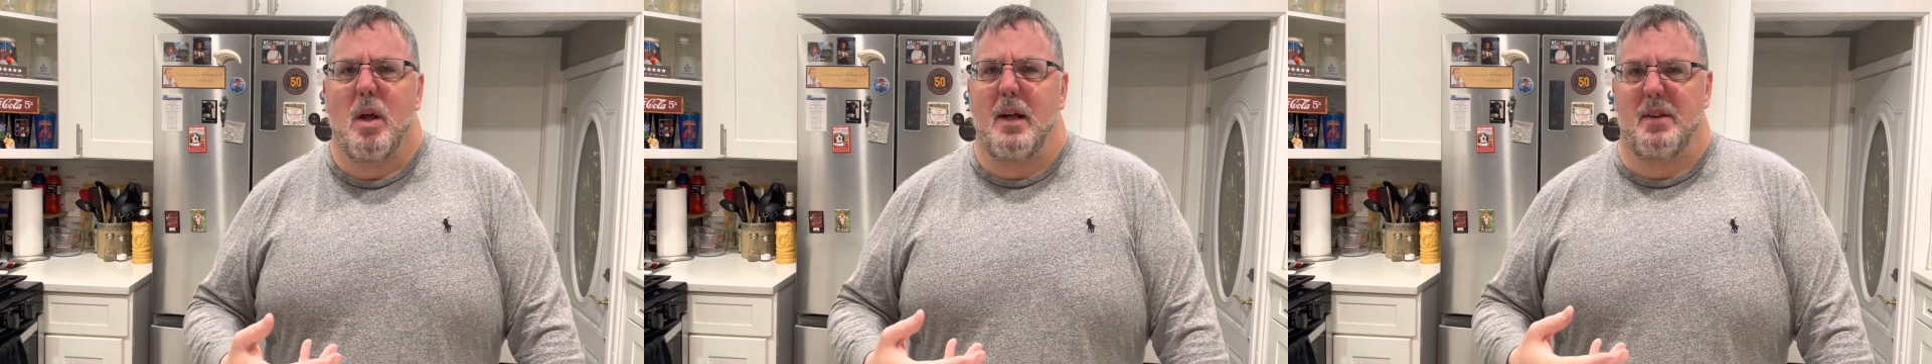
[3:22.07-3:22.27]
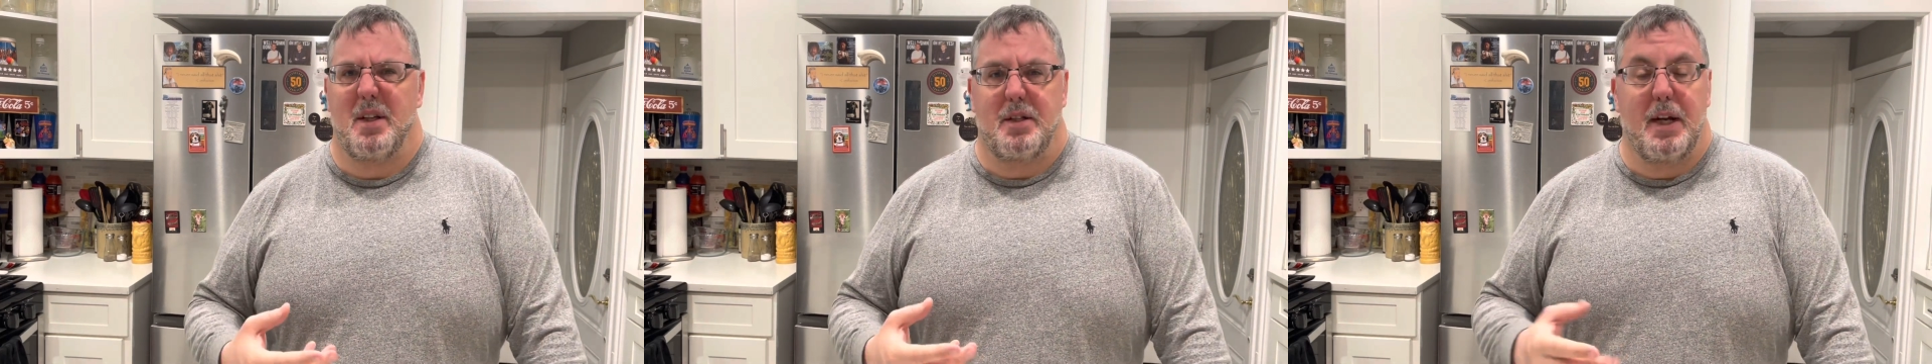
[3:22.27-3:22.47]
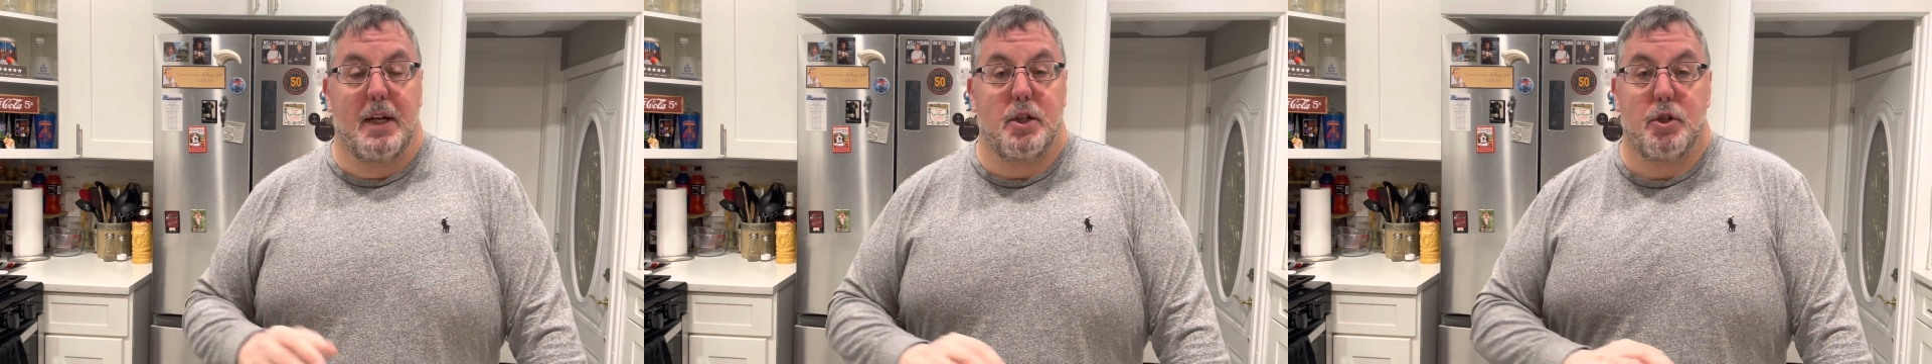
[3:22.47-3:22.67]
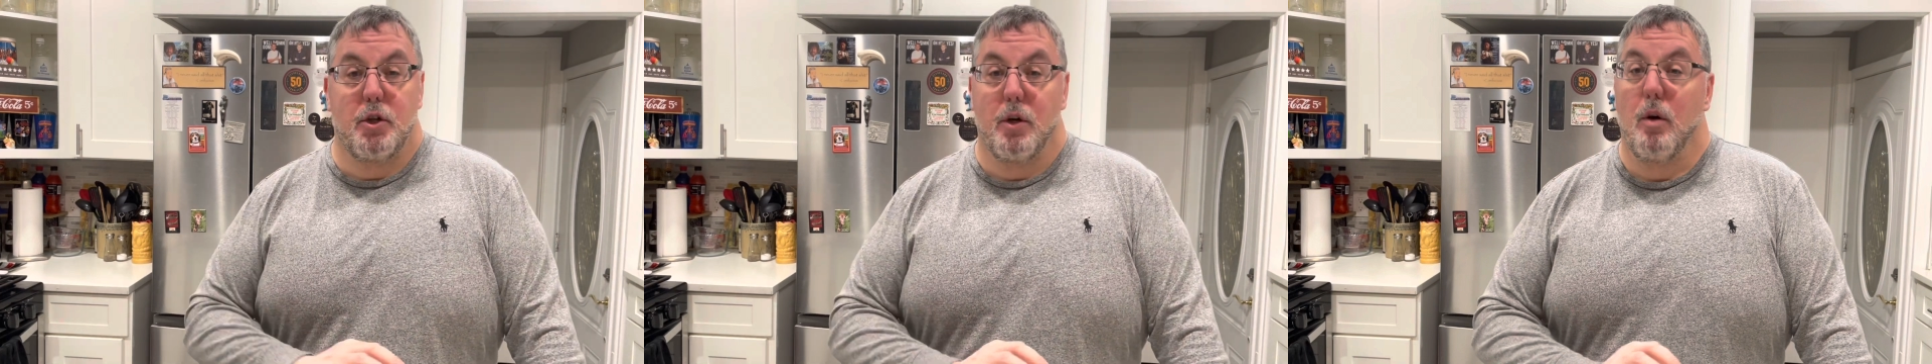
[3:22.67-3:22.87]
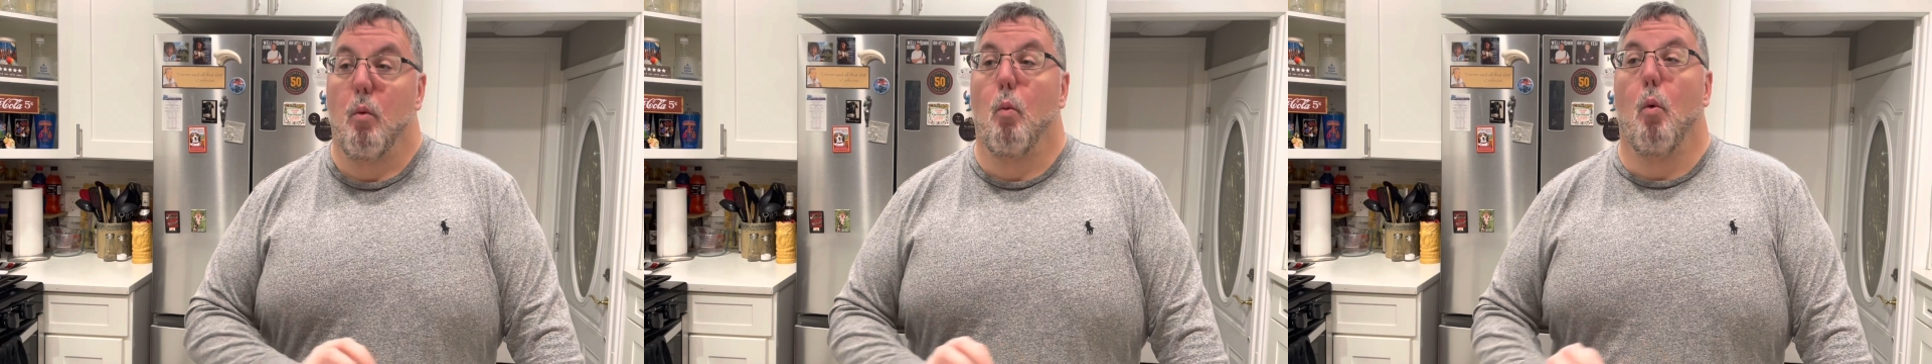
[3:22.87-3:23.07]
The
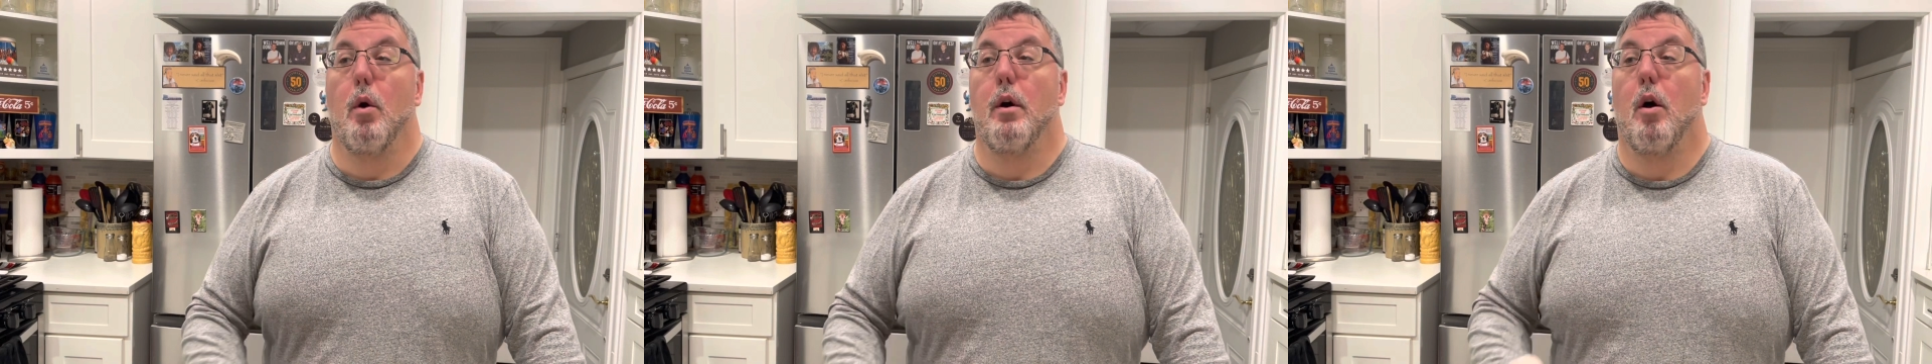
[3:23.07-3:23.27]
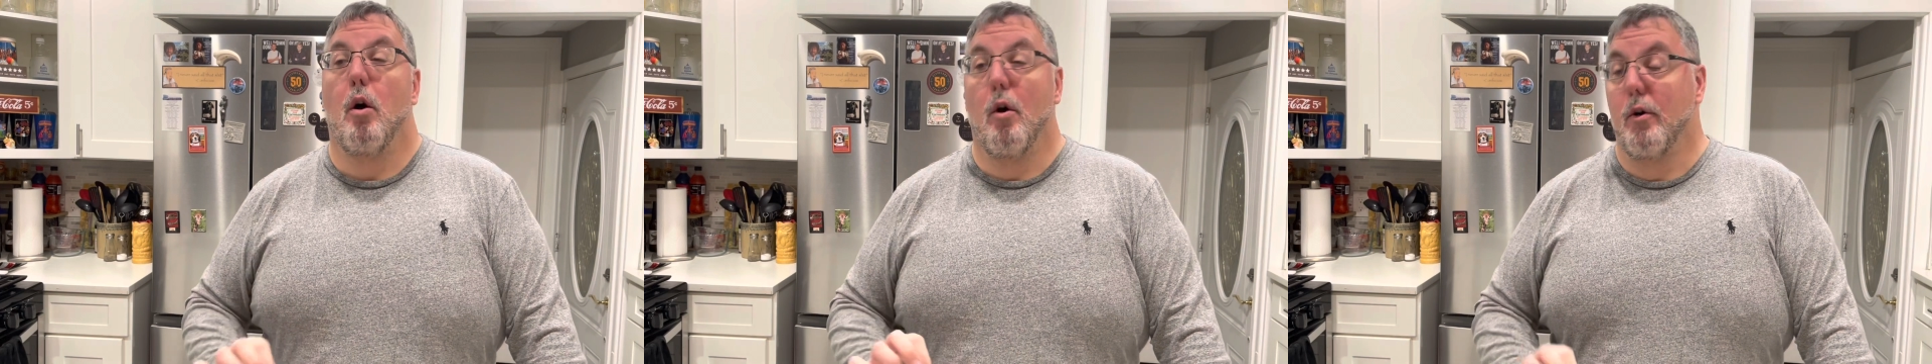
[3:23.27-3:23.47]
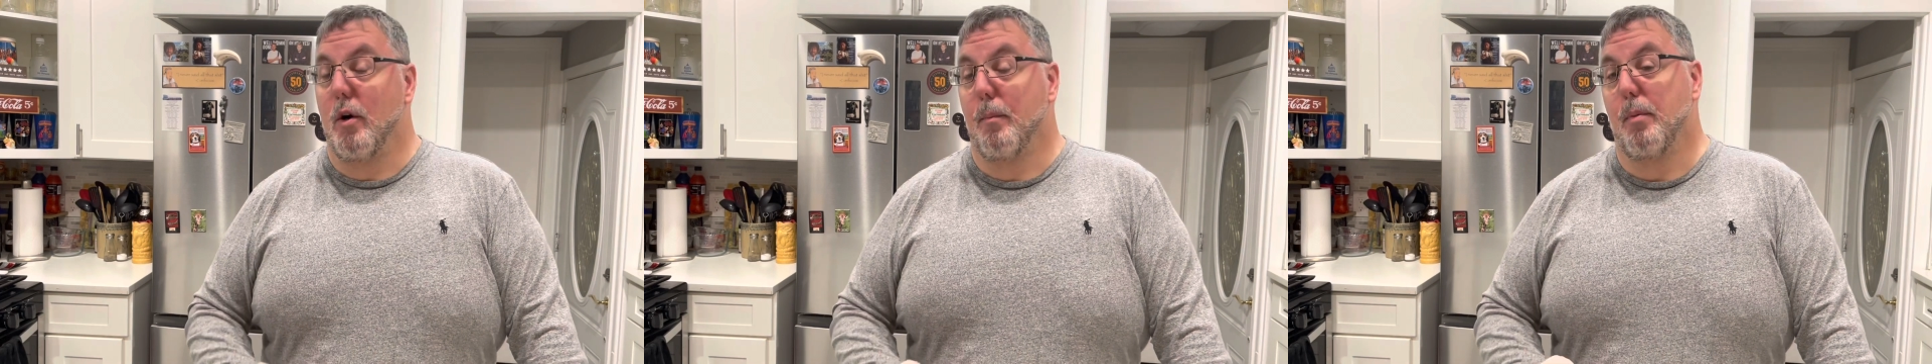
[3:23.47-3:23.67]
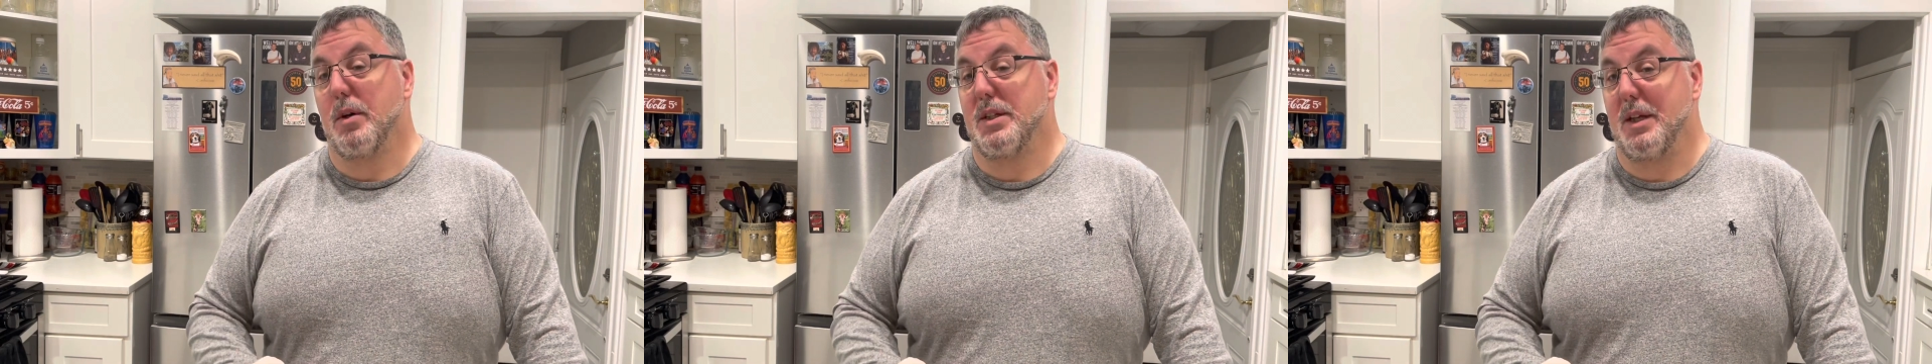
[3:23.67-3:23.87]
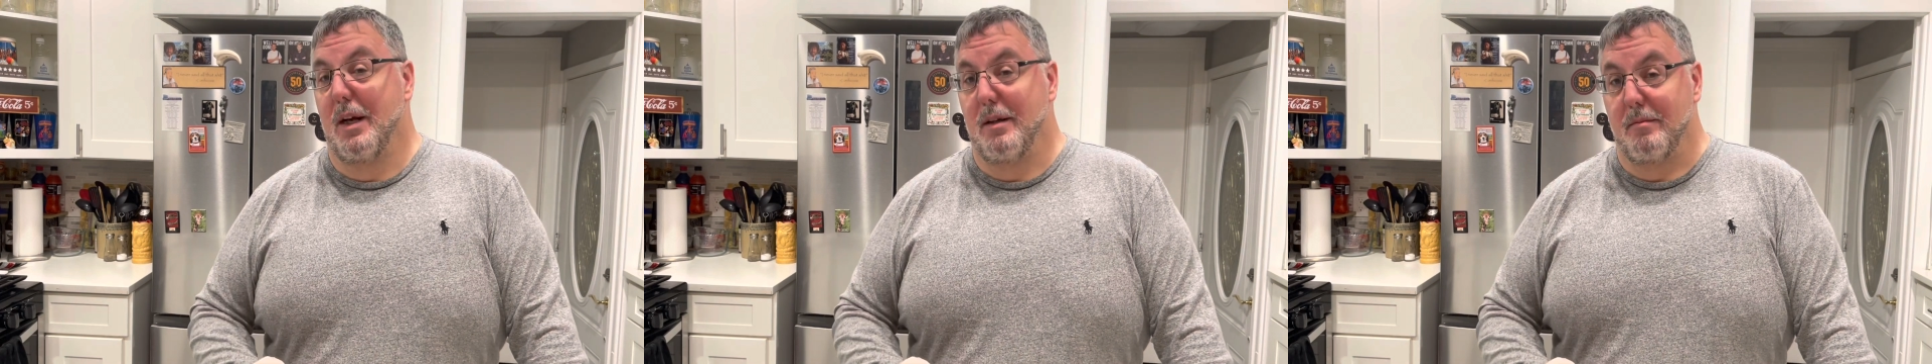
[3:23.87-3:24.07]
texture,
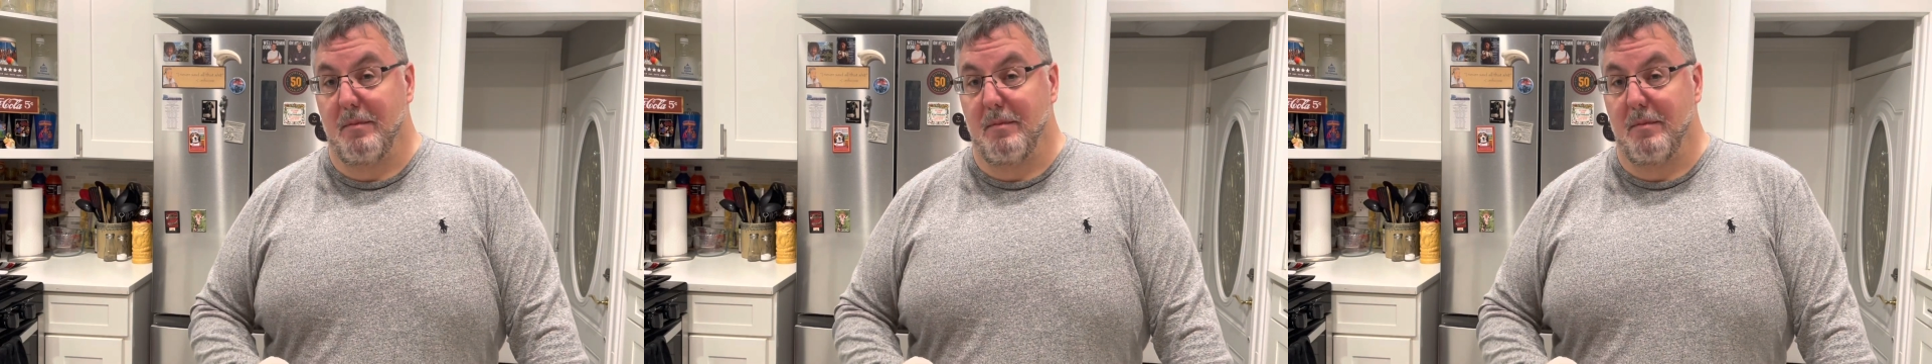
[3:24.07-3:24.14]
100%,